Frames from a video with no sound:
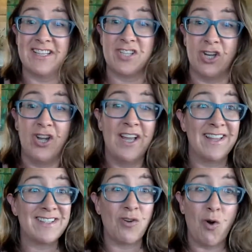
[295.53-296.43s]
So
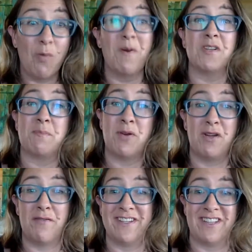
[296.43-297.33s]
that's almost
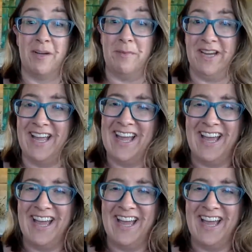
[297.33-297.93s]
perfect timing.